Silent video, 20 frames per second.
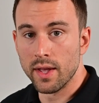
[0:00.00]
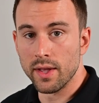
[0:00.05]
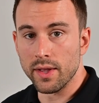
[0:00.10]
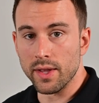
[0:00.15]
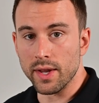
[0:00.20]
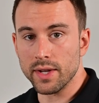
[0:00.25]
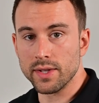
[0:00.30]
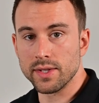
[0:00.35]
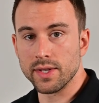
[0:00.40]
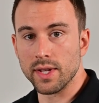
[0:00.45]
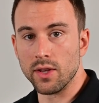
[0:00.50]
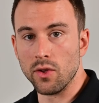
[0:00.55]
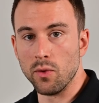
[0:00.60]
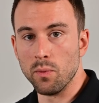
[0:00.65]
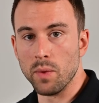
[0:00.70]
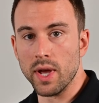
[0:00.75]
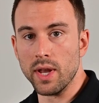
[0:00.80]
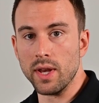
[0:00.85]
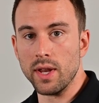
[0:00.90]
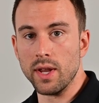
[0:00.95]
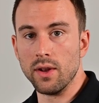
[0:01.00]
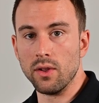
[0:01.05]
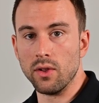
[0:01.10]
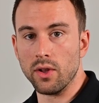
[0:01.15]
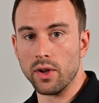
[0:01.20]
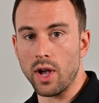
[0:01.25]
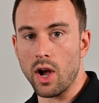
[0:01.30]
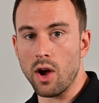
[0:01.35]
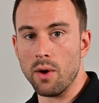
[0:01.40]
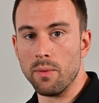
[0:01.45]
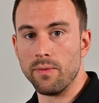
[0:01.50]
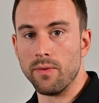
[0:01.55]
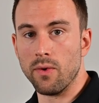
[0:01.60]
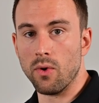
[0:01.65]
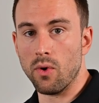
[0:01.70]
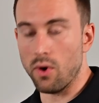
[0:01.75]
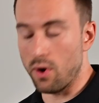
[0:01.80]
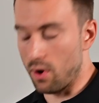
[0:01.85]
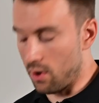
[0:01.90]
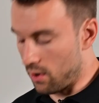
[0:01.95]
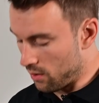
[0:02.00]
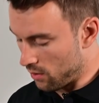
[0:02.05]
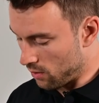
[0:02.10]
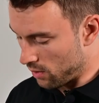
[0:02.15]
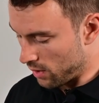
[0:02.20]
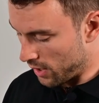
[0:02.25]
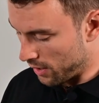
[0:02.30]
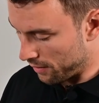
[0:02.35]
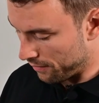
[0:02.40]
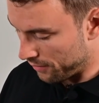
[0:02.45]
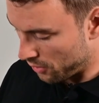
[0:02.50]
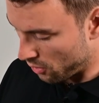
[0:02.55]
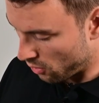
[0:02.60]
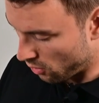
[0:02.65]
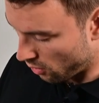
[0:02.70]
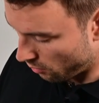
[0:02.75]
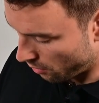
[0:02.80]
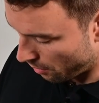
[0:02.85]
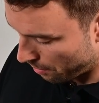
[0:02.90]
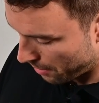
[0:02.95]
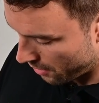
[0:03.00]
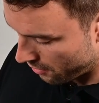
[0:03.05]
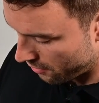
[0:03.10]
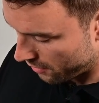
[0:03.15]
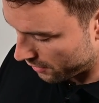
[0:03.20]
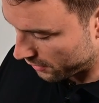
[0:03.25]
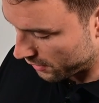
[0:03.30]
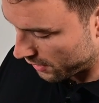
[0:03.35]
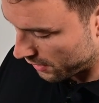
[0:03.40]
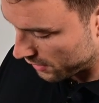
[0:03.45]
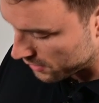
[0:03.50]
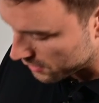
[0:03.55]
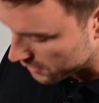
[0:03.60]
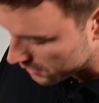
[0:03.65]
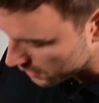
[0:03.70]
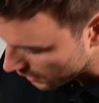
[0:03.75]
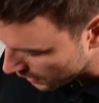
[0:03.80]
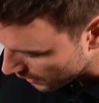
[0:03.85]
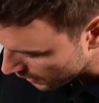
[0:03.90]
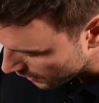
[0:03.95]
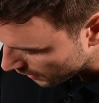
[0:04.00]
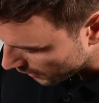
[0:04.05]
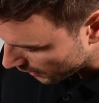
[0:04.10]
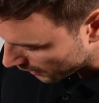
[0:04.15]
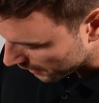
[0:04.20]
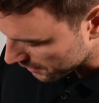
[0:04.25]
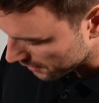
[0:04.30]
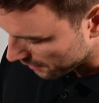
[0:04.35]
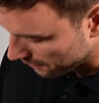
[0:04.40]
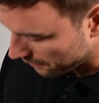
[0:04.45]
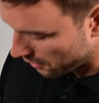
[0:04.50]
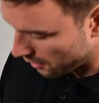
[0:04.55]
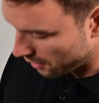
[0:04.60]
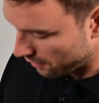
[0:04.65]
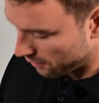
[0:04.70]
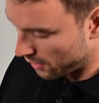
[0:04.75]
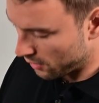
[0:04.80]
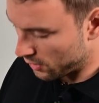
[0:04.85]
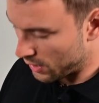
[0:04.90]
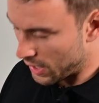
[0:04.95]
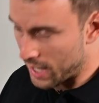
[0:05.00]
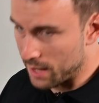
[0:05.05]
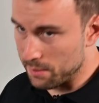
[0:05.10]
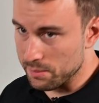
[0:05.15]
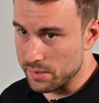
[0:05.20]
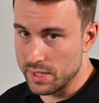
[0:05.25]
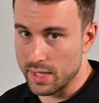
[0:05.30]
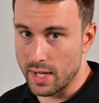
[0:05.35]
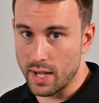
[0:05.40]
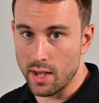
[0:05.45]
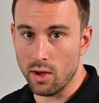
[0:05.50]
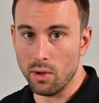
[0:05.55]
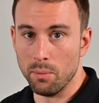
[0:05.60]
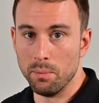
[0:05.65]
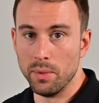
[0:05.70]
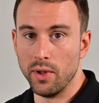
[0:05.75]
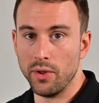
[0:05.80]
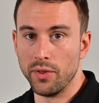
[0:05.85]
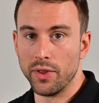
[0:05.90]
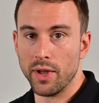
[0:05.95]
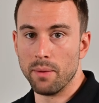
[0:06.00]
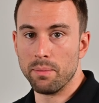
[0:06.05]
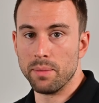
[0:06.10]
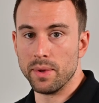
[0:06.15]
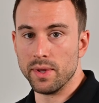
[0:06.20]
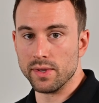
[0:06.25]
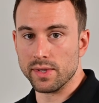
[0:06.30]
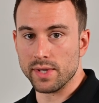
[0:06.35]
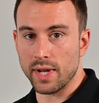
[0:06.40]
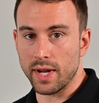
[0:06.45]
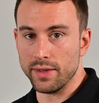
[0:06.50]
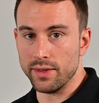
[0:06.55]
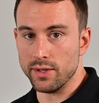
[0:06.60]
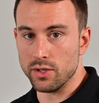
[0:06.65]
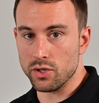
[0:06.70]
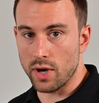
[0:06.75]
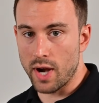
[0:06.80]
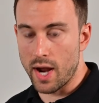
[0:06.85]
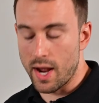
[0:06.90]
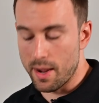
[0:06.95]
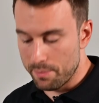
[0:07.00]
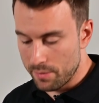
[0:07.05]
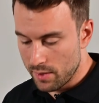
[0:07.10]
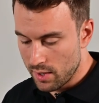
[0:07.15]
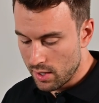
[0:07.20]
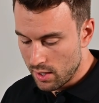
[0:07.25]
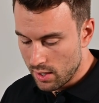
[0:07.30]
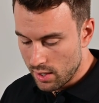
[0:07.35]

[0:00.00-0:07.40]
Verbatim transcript: The next thing you might need to look out for if you're repairing this is if you have any lime scale built up inside the trap,